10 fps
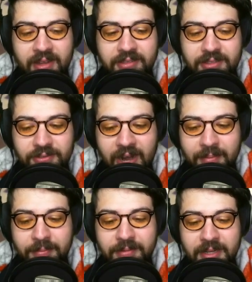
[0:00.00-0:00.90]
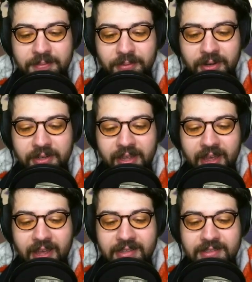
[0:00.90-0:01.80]
To wrap up today's
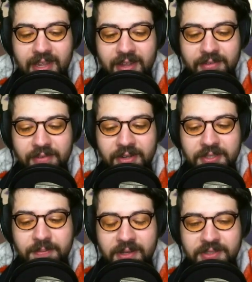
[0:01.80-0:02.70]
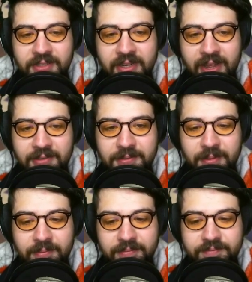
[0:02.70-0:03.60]
broadcast, I have a very special
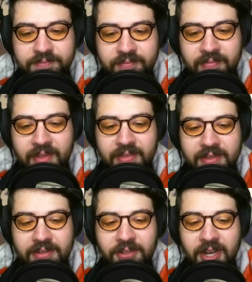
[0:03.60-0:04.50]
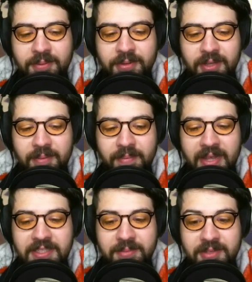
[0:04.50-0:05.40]
announcement. The incredible,
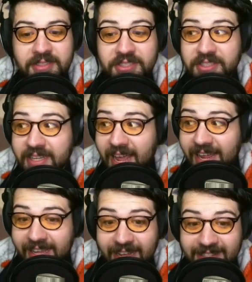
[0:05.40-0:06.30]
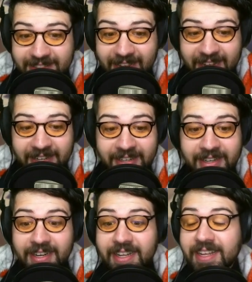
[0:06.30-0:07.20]
amazing musician KK Slider
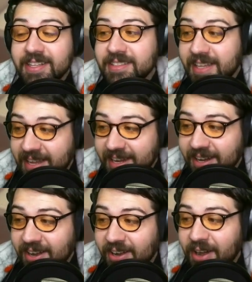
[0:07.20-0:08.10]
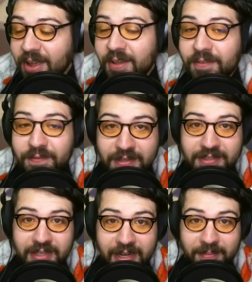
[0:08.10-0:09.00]
is here
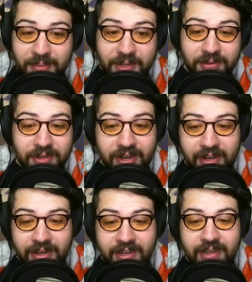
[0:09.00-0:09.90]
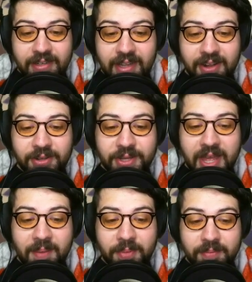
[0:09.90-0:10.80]
visiting Pewter. Not only
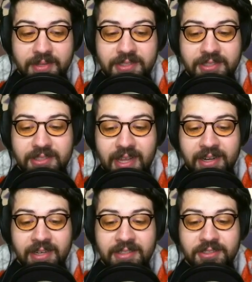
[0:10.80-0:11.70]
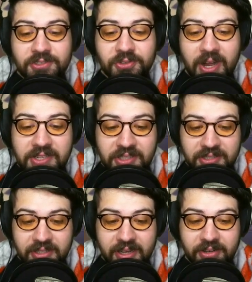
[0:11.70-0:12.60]
that, but Mr. Slider has
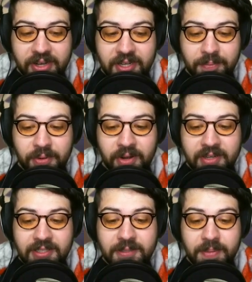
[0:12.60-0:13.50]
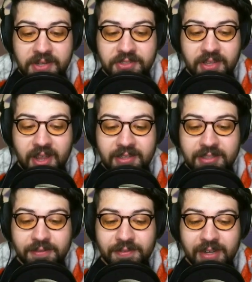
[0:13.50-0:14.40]
graciously agreed to put on a special
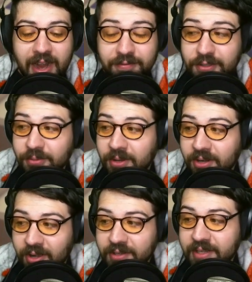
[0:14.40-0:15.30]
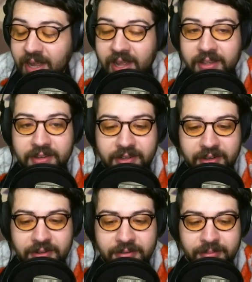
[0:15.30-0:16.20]
concert for everyone on the island.
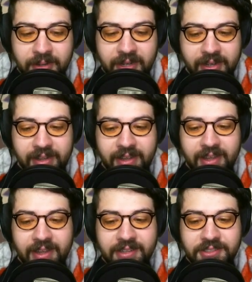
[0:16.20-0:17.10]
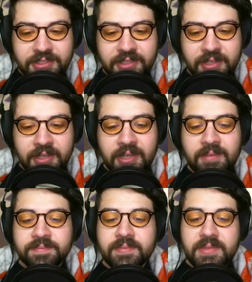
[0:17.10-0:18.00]
Oh my gosh.
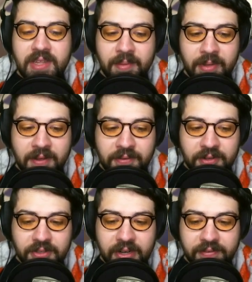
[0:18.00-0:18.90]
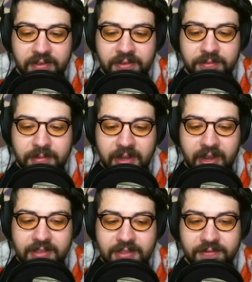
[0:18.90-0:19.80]
Stand by for a direct feed from the
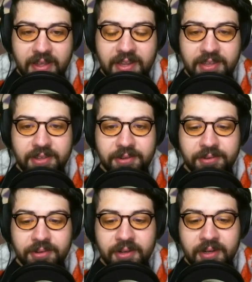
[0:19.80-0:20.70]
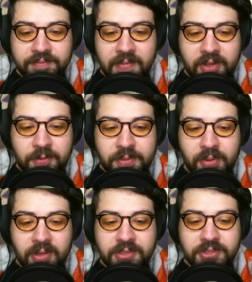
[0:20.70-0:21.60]
concert venue. I hope you
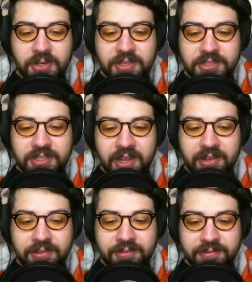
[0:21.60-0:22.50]
all enjoy the show.